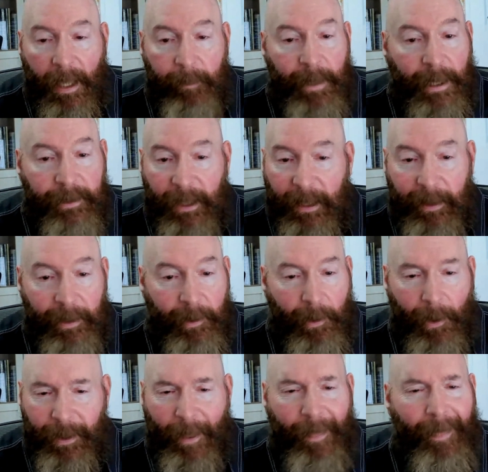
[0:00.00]
I'm not saying that
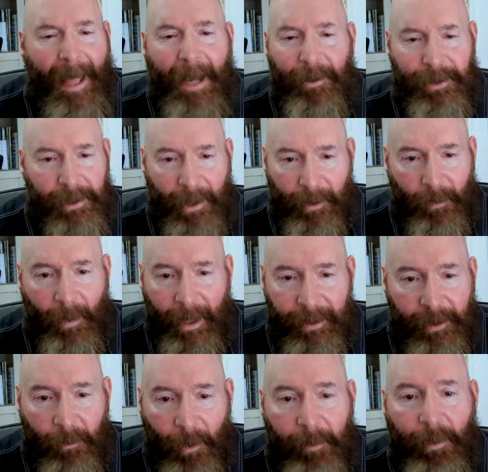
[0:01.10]
there aren't 1,000 other
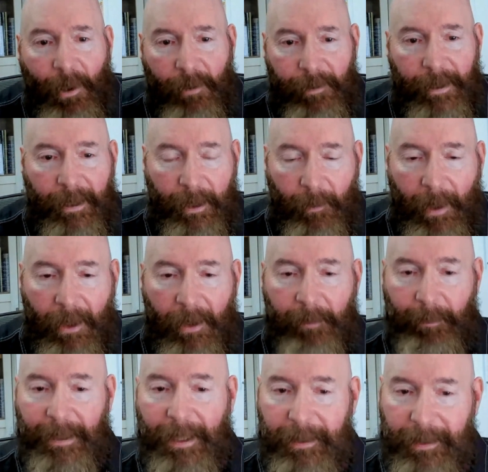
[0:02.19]
ways that work perfectly well,
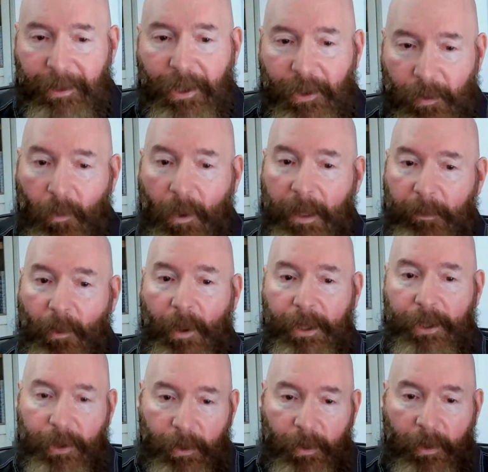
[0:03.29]
but this is just one more
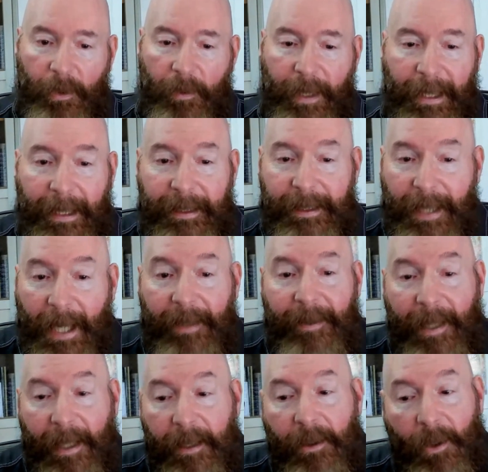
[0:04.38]
tool that is
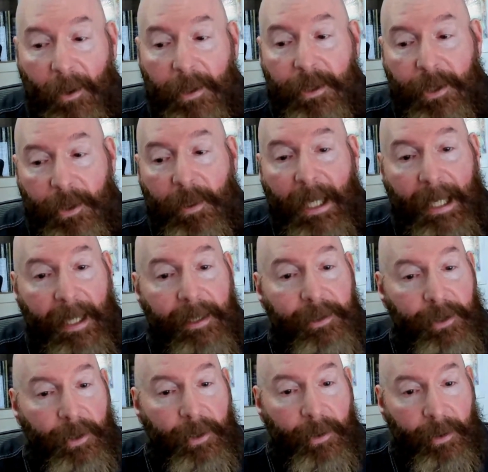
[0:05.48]
not that hard to
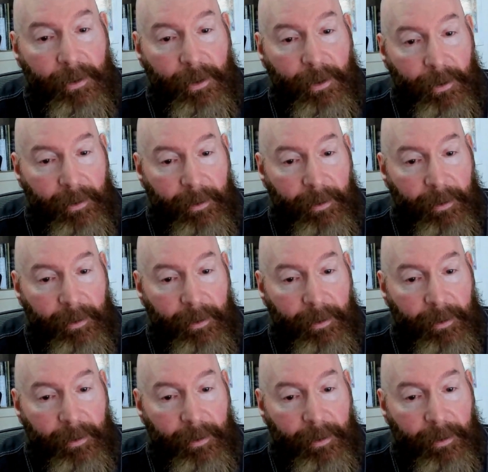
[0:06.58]
add to your